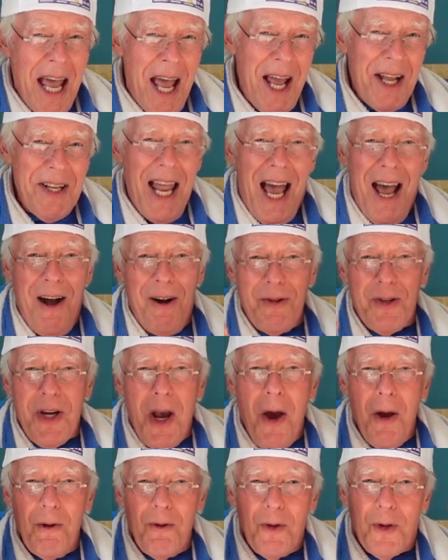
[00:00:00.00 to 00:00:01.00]
Now,
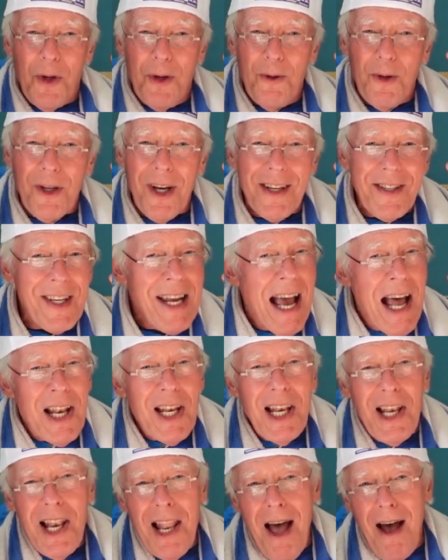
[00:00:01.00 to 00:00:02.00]
don't you just
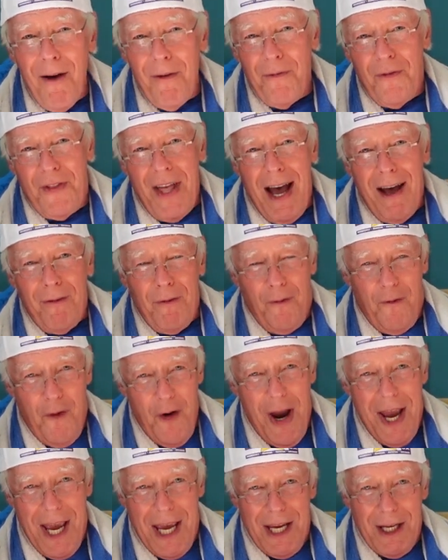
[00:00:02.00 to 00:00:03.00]
love that
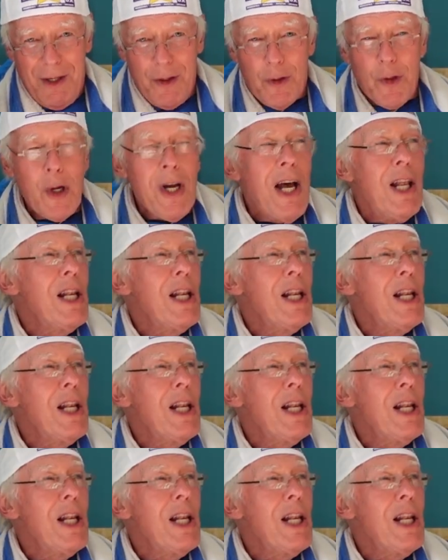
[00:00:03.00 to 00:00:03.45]
phrase?